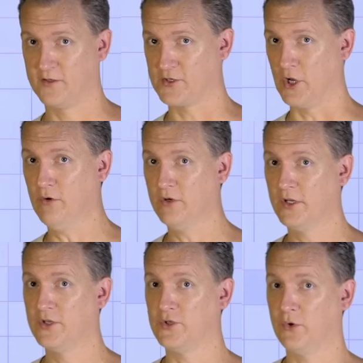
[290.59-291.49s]
So
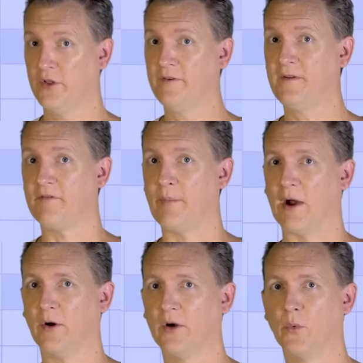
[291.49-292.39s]
2 to the fifth
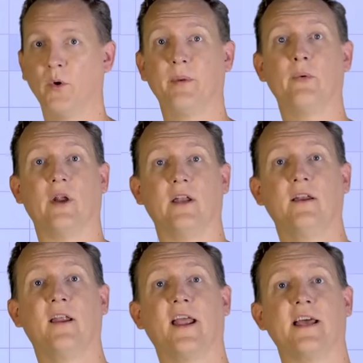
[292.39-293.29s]
power would be
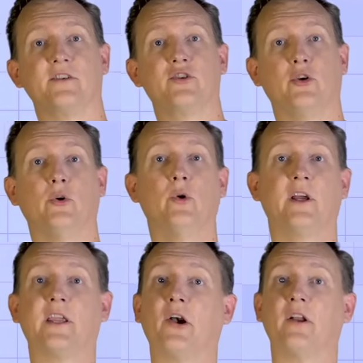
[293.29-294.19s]
written as 2
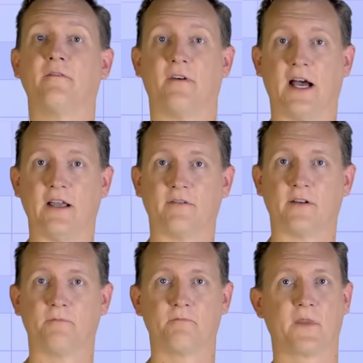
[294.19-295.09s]
caret 5,
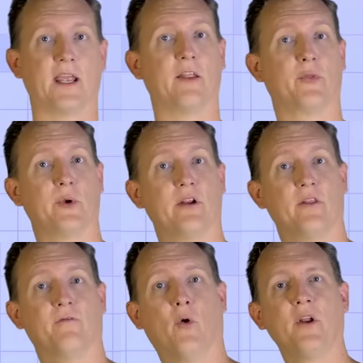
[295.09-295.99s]
and 3 to
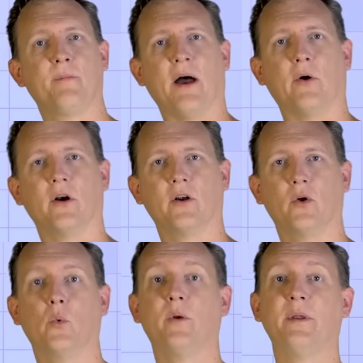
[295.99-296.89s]
the fourth power
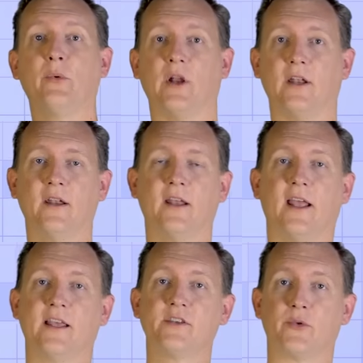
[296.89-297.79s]
would be written
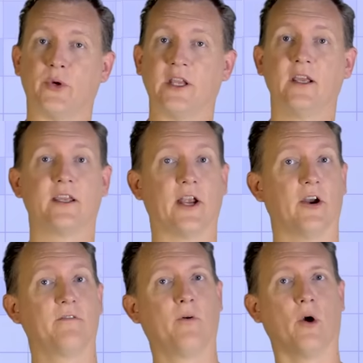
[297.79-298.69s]
as 3
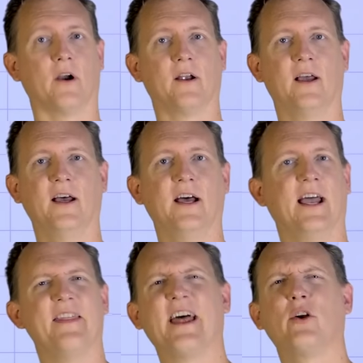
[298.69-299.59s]
caret 4.
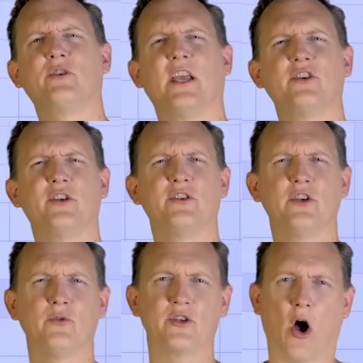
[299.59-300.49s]
And that notation is
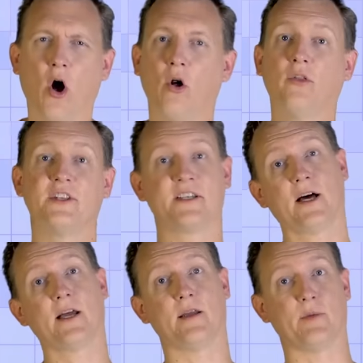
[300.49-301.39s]
used all the
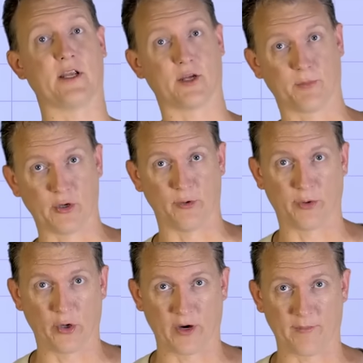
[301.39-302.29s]
time in computer
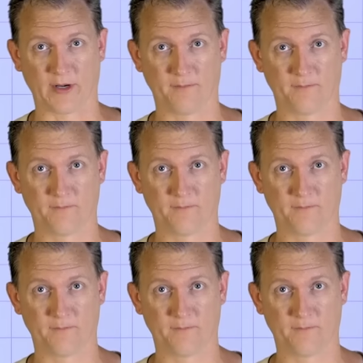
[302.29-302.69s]
programming.